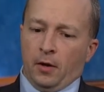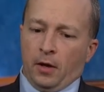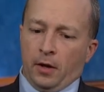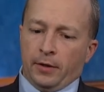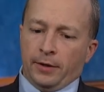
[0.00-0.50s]

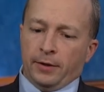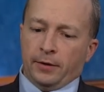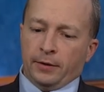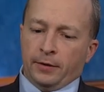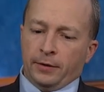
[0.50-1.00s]
Uh,
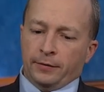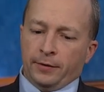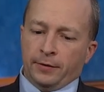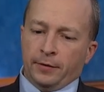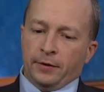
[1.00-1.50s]
it,
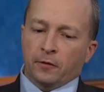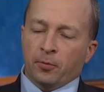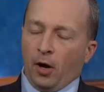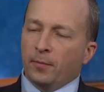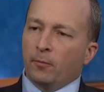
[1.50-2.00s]
it, it's a
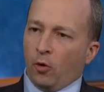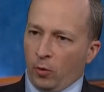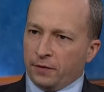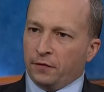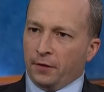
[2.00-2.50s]
problem in more
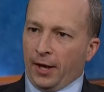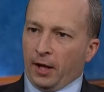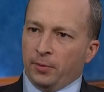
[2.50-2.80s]
ways than that,